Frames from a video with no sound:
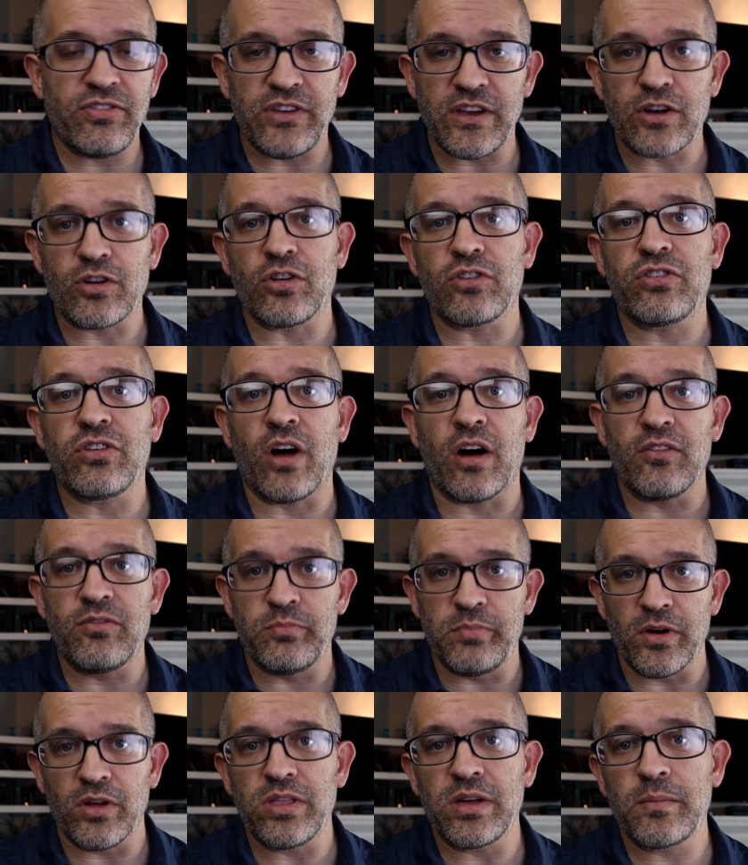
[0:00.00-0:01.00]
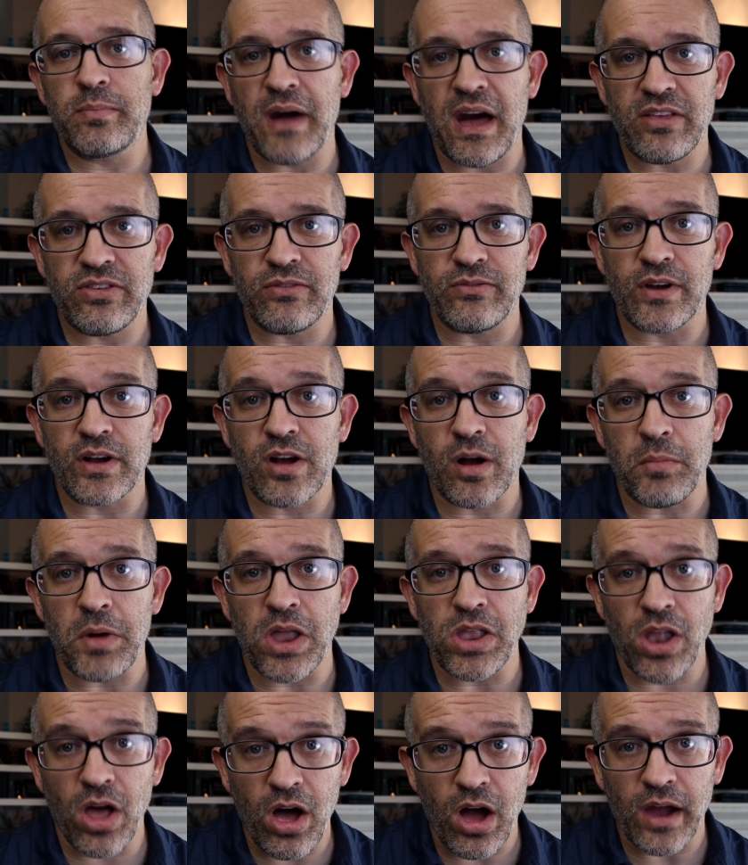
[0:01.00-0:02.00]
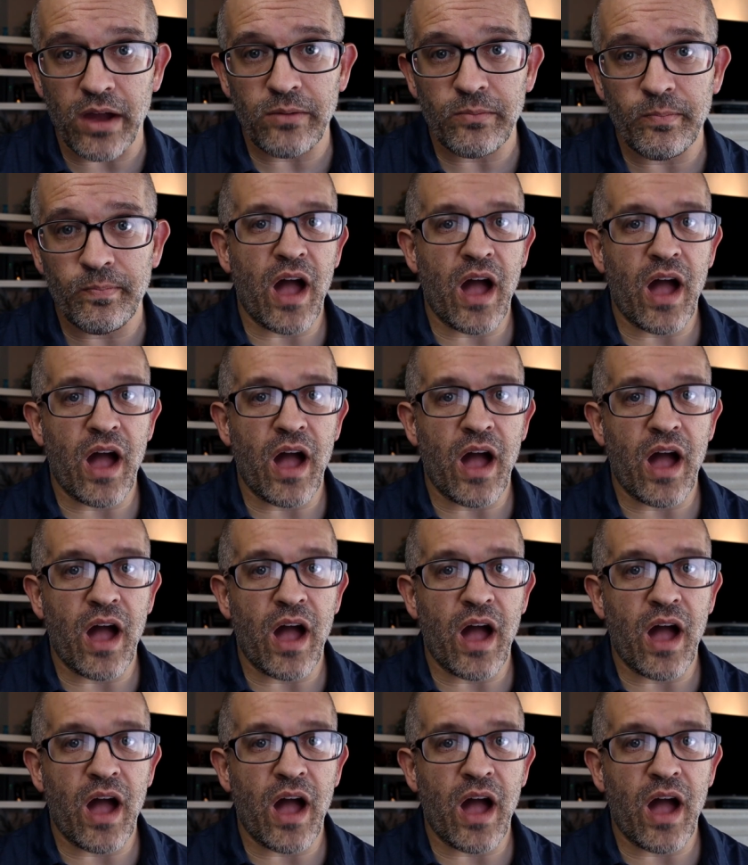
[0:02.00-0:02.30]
secrets of building passive income online.